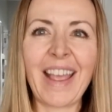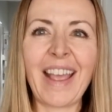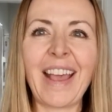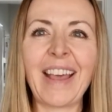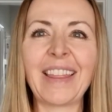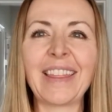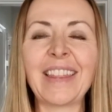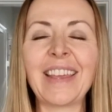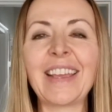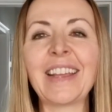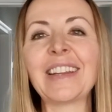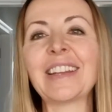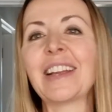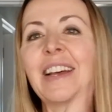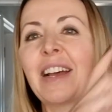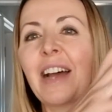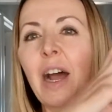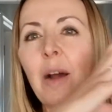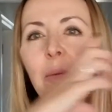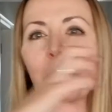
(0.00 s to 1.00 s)
And then
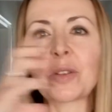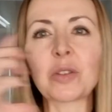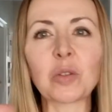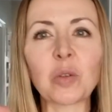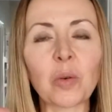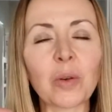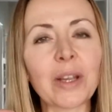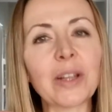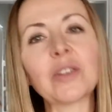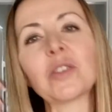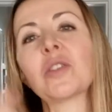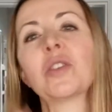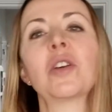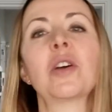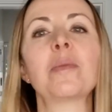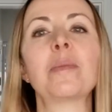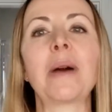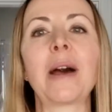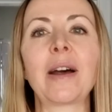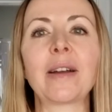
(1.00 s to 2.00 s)
I was talking to her
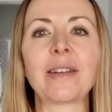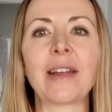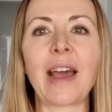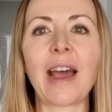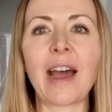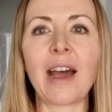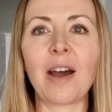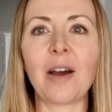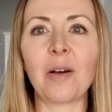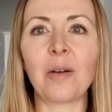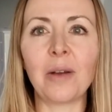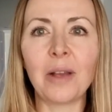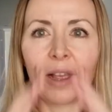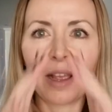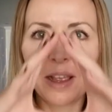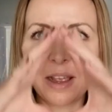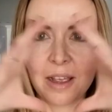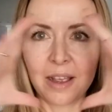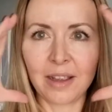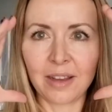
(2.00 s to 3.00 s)
about how,
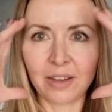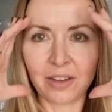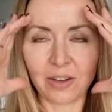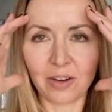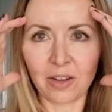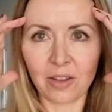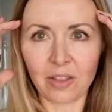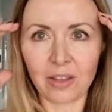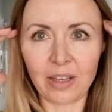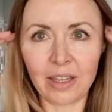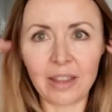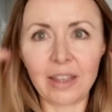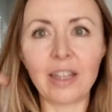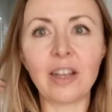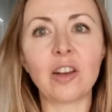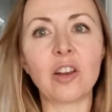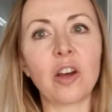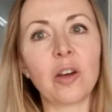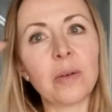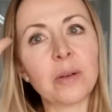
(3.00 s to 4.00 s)
the
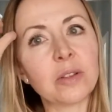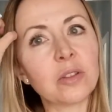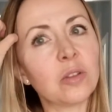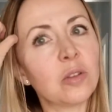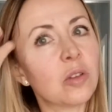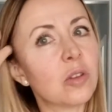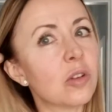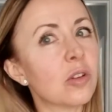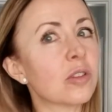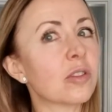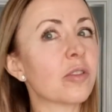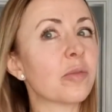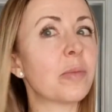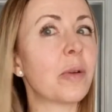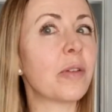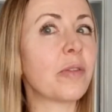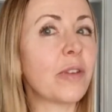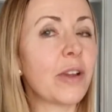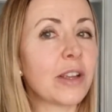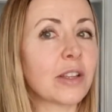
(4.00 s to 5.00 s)
lower 2/3 of
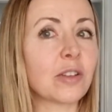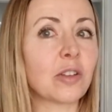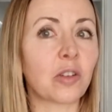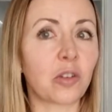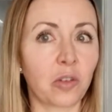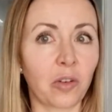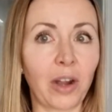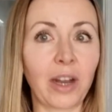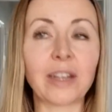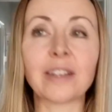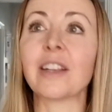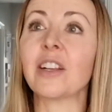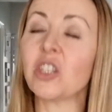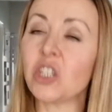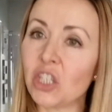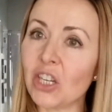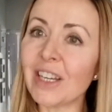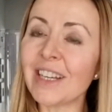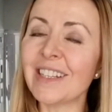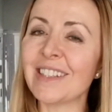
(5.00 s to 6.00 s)
my face look great, and
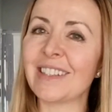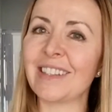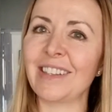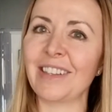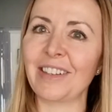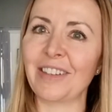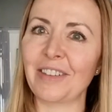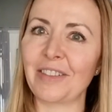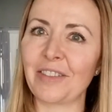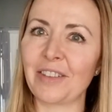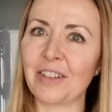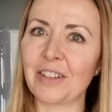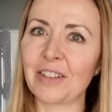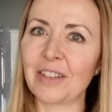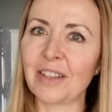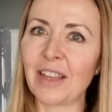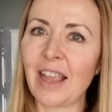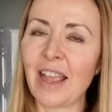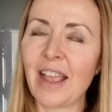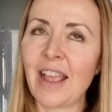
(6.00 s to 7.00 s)
she can see a
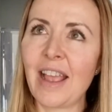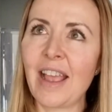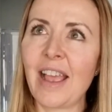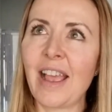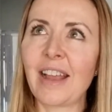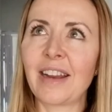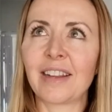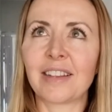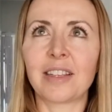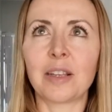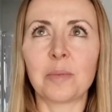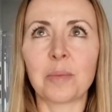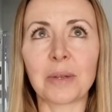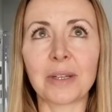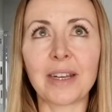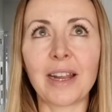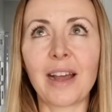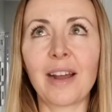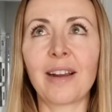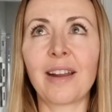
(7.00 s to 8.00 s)
difference. And I said, but
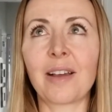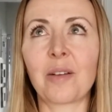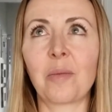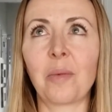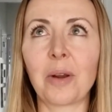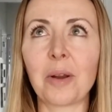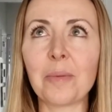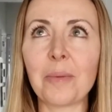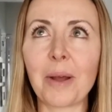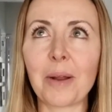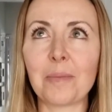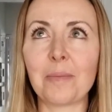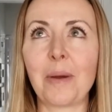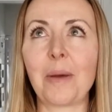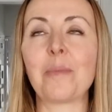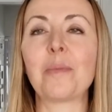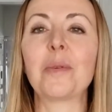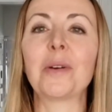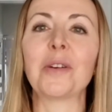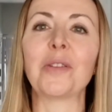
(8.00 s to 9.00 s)
now, like, what about my
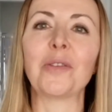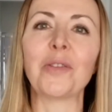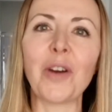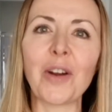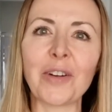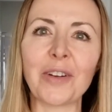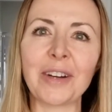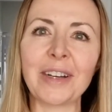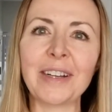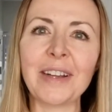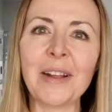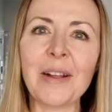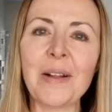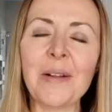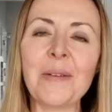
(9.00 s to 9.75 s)
poor forehead?